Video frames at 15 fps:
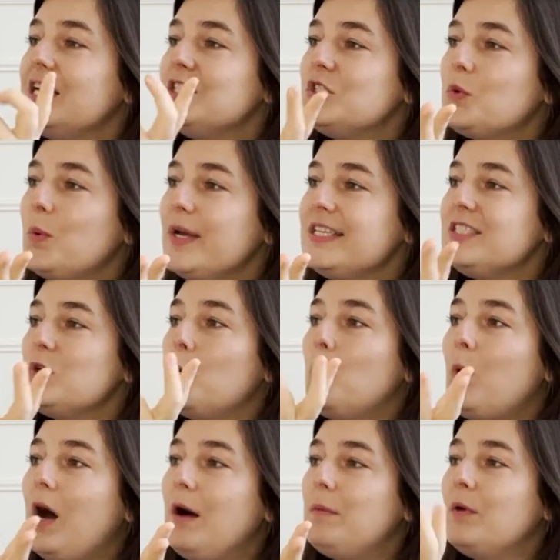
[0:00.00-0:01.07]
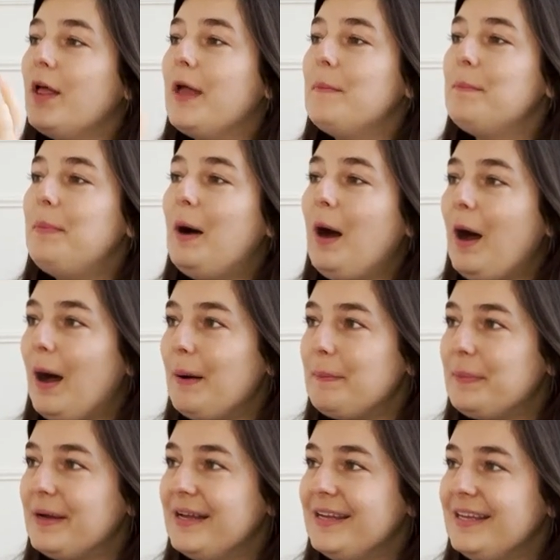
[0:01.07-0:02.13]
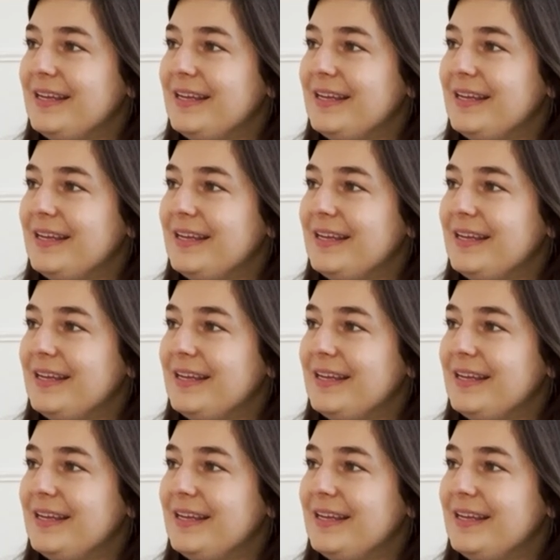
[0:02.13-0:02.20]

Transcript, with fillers: twist, wobble, and pop.